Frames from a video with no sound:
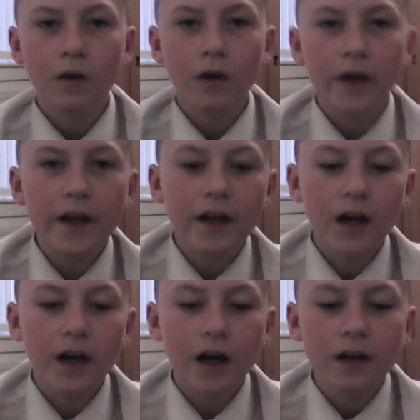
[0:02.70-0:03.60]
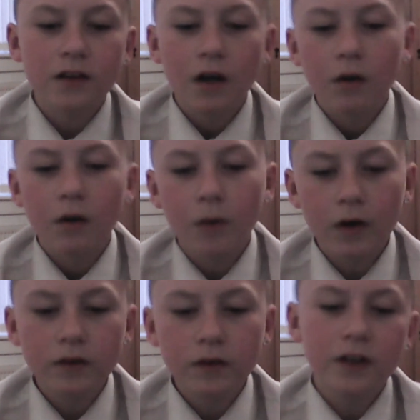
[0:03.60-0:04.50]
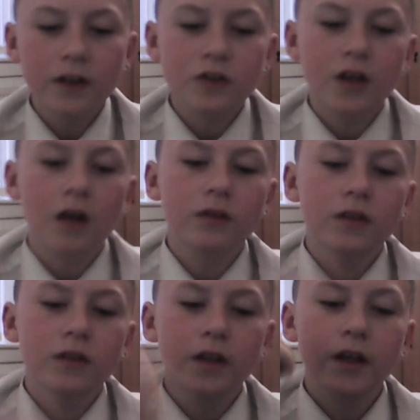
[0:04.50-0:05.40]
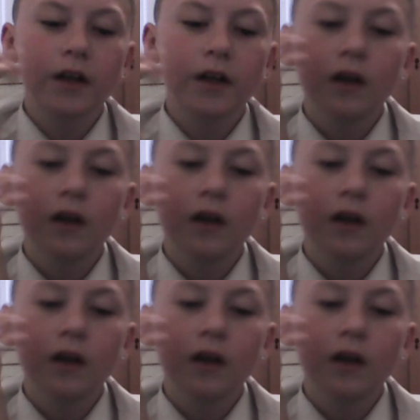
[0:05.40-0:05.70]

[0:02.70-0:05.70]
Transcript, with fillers: Hey guys, welcome to this channel today.